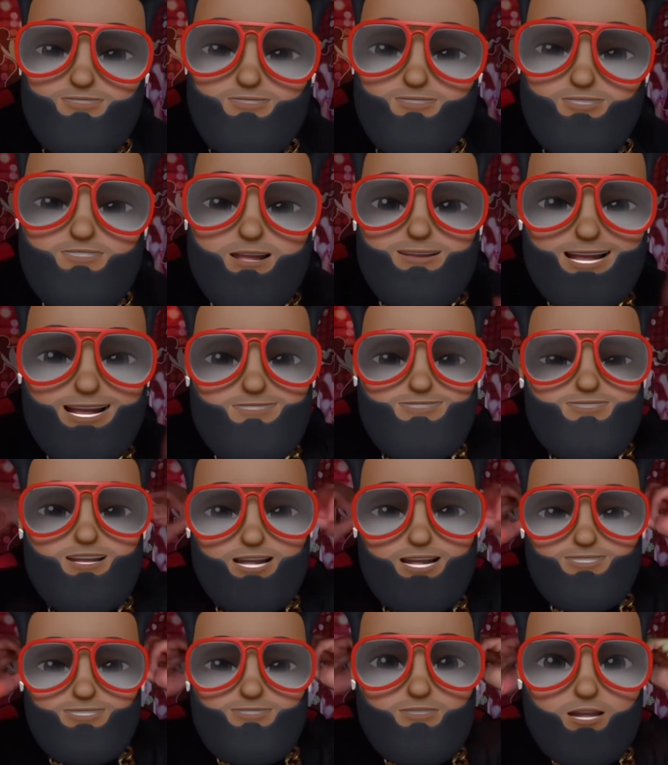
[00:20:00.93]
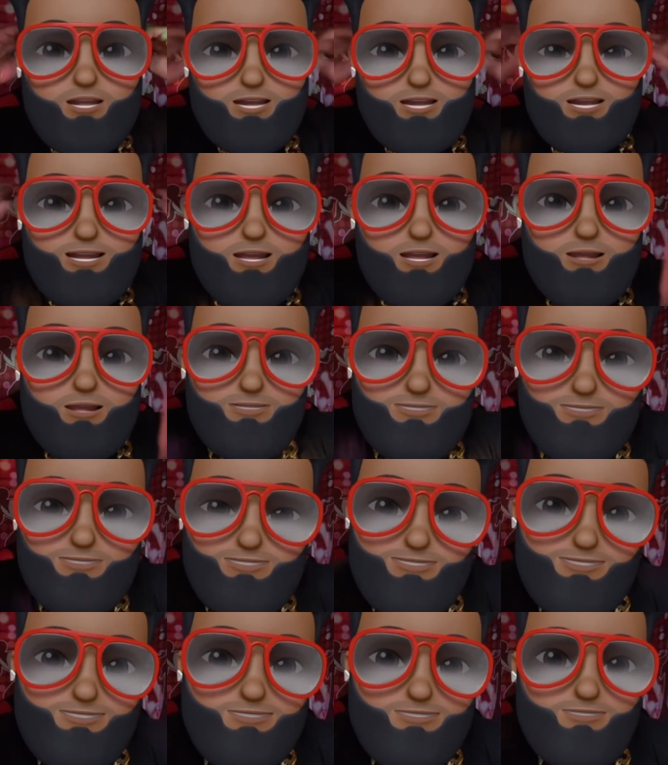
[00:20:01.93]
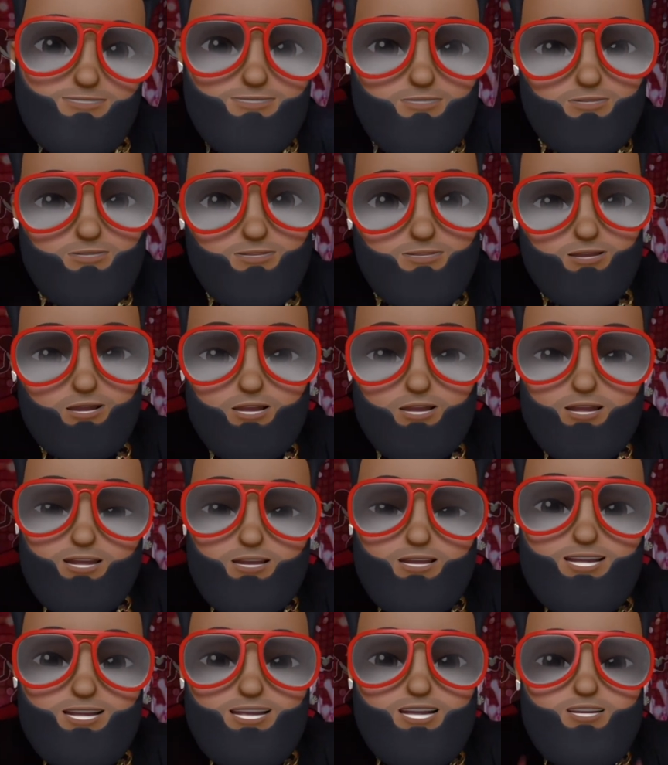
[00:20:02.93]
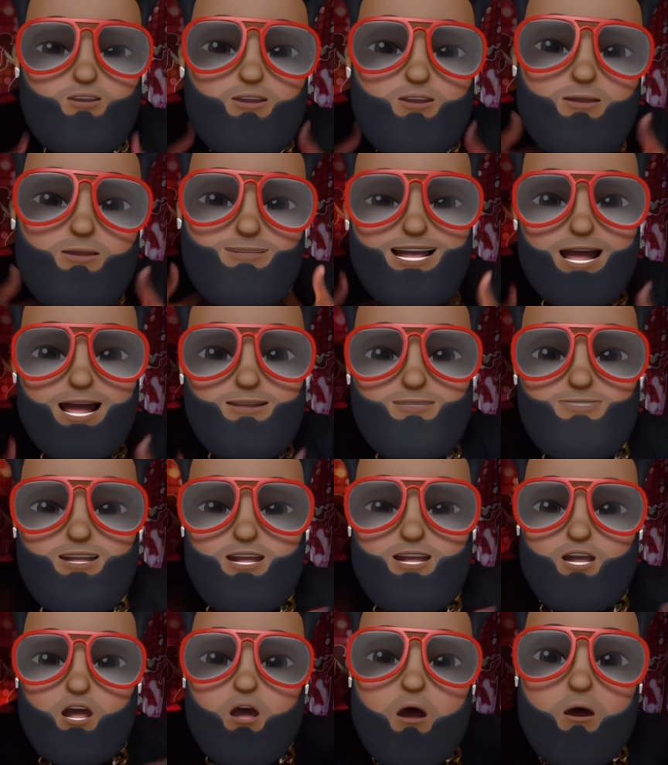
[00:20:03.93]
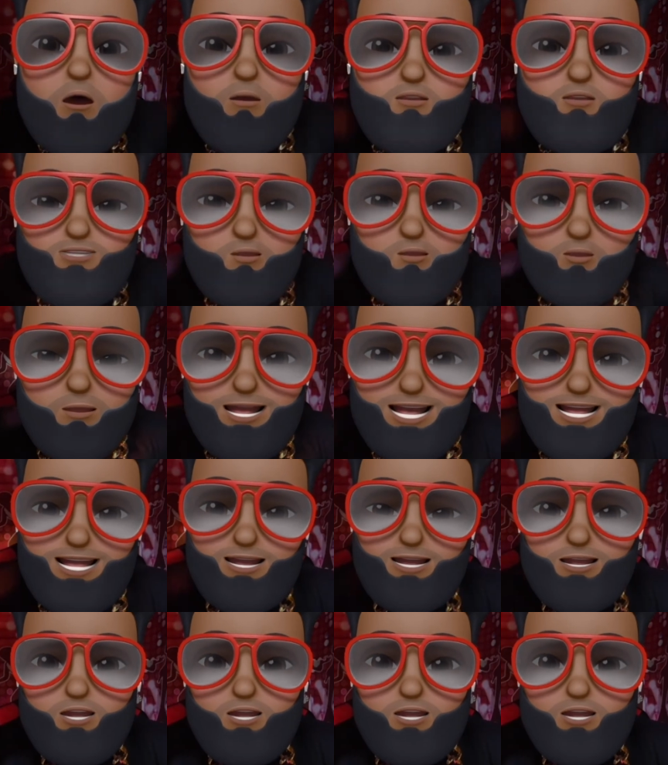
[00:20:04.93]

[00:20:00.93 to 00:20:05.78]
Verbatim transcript: So I'm like, fuck it, fuck it, yo. She's just gonna pamper me her own little way.